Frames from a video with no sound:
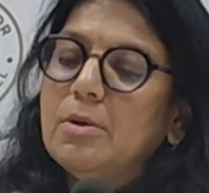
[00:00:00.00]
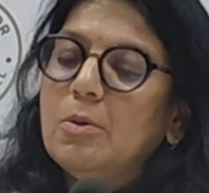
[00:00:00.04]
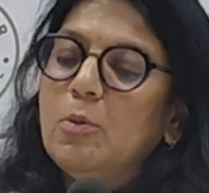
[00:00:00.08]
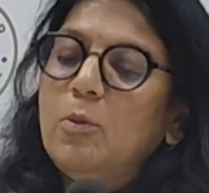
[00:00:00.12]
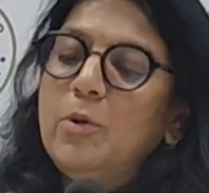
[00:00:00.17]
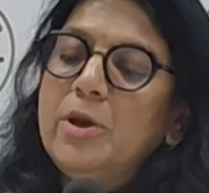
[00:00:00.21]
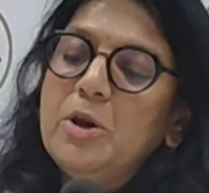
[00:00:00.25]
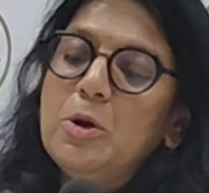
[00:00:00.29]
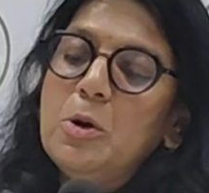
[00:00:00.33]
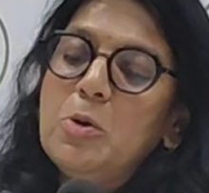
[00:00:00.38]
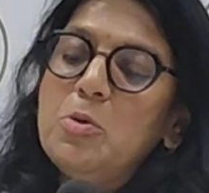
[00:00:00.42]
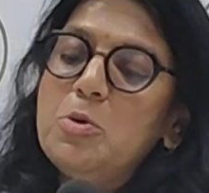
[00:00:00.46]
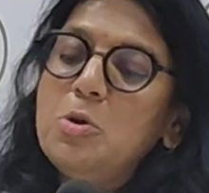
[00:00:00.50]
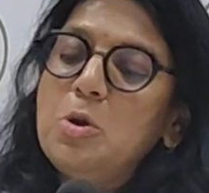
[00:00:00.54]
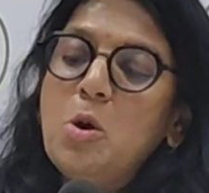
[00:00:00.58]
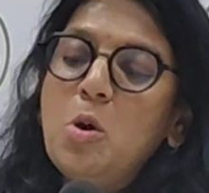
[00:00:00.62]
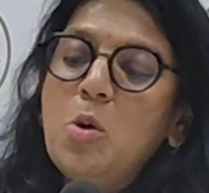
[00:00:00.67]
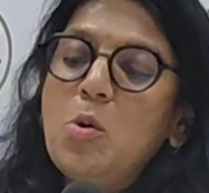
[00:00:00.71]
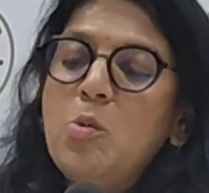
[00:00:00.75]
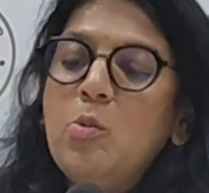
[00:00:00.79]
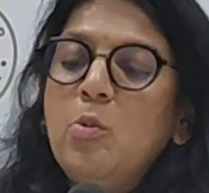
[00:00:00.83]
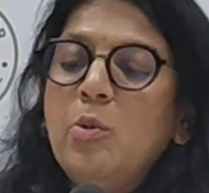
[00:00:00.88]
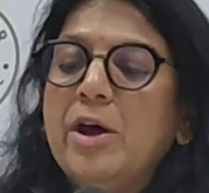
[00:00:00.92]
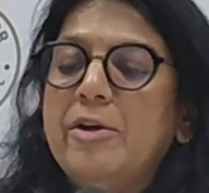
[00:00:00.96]
We don't
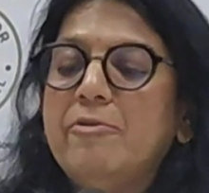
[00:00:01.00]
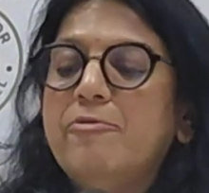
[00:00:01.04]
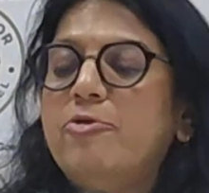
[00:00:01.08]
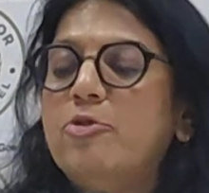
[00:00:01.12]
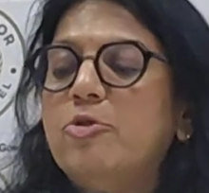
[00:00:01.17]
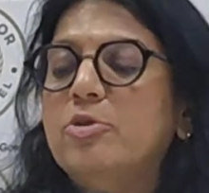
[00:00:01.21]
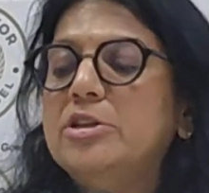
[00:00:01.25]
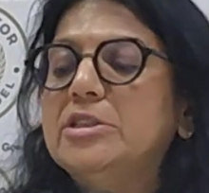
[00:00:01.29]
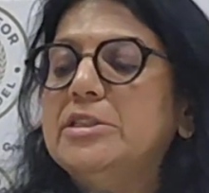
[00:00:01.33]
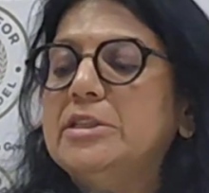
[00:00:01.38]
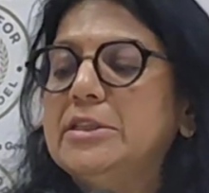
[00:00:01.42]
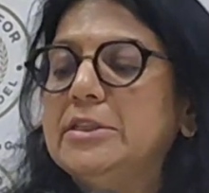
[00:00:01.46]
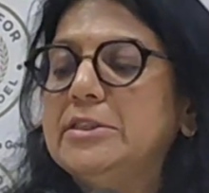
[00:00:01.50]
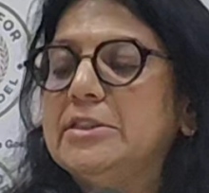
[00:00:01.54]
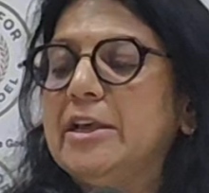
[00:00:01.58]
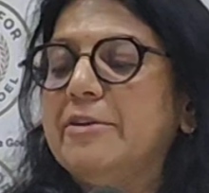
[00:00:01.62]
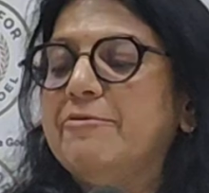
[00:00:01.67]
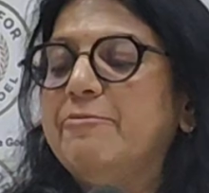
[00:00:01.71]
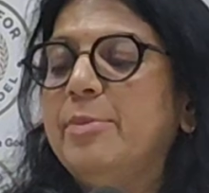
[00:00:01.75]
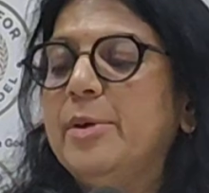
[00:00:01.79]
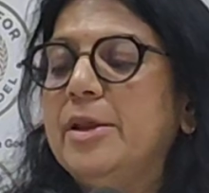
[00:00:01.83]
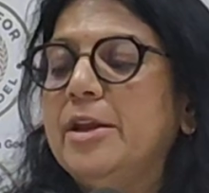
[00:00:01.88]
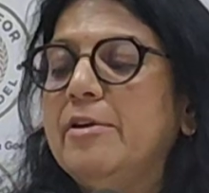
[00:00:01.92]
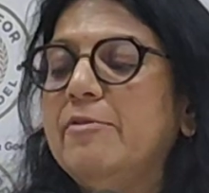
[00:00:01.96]
know what forces
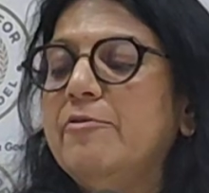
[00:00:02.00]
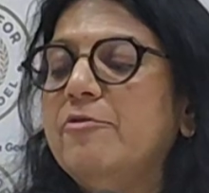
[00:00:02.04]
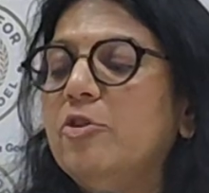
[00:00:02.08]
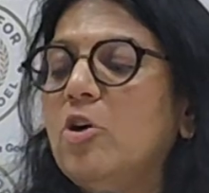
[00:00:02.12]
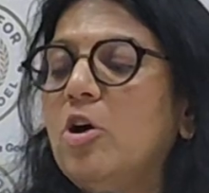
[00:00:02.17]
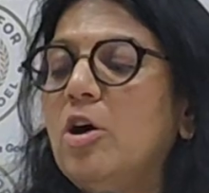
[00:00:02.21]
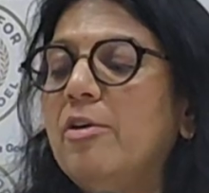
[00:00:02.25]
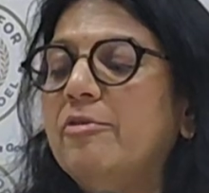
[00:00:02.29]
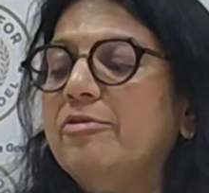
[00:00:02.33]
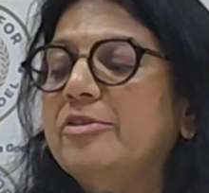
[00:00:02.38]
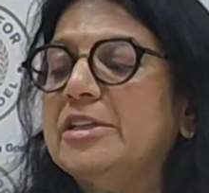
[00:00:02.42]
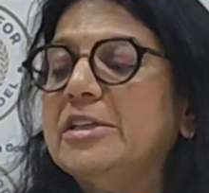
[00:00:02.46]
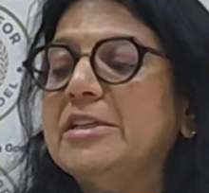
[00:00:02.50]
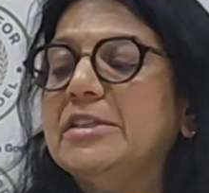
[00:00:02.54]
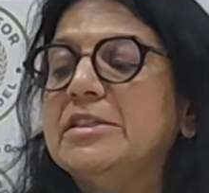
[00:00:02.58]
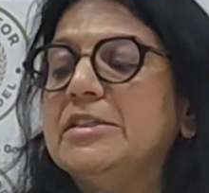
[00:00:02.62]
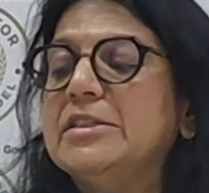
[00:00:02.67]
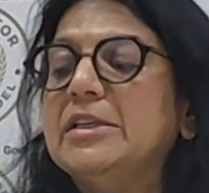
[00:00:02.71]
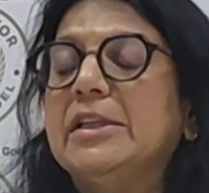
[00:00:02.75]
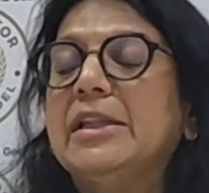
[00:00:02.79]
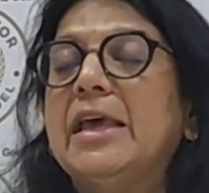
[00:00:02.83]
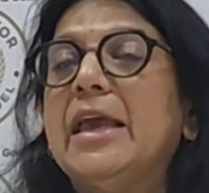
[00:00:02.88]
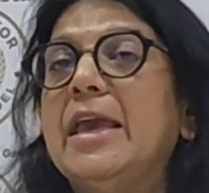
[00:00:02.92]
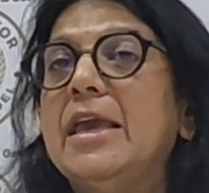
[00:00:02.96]
have been involved in
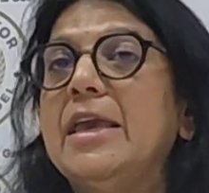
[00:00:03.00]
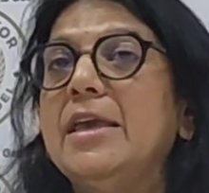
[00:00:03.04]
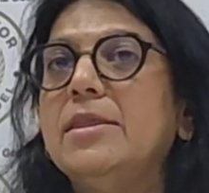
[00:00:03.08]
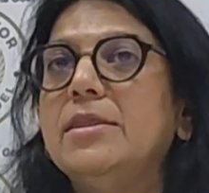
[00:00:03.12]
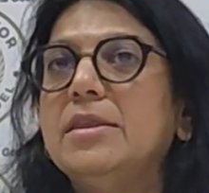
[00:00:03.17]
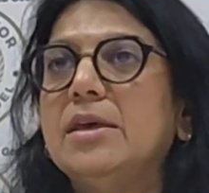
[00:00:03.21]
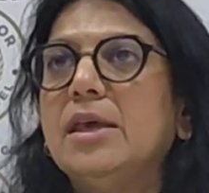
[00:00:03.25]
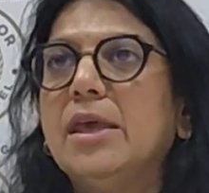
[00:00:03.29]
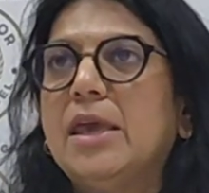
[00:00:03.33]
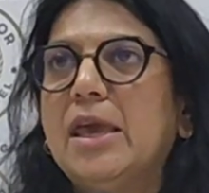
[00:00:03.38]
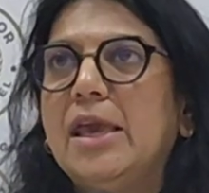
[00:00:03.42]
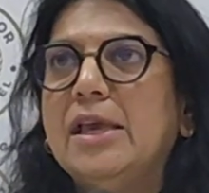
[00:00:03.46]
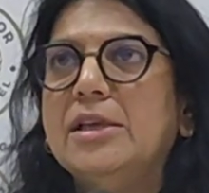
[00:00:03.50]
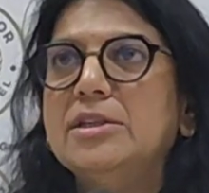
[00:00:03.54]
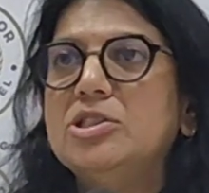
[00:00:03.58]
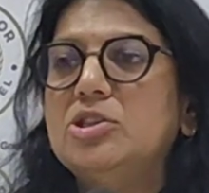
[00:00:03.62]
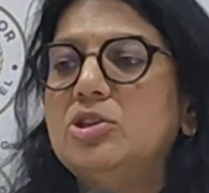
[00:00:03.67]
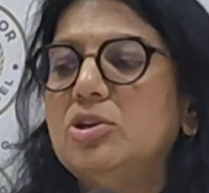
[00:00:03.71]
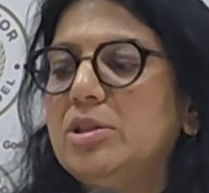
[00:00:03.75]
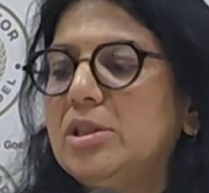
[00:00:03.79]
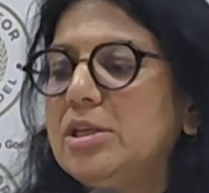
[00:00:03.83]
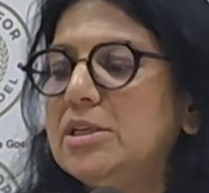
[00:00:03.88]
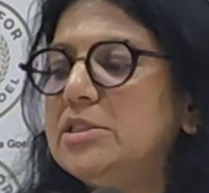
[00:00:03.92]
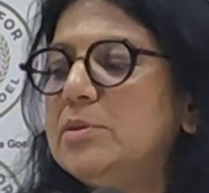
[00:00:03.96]
delaying the case
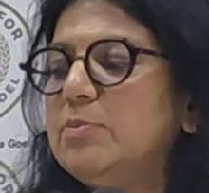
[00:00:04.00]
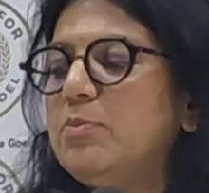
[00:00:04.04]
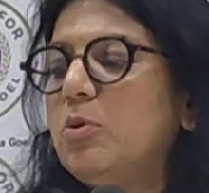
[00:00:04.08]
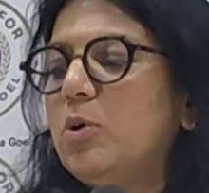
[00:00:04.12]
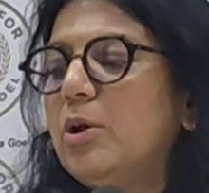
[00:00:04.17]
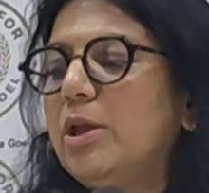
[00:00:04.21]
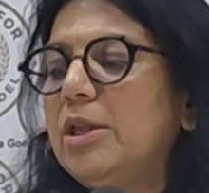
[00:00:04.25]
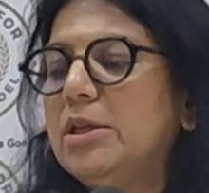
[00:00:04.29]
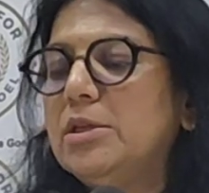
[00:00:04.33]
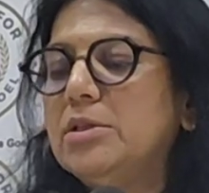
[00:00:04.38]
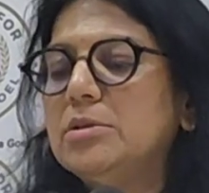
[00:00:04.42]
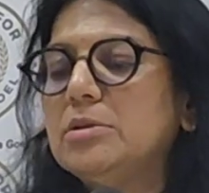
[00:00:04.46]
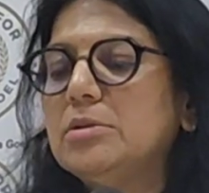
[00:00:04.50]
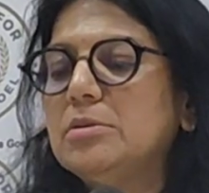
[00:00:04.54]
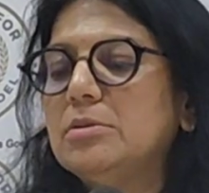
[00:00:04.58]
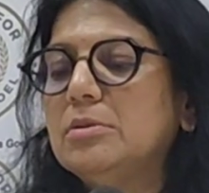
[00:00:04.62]
to this point.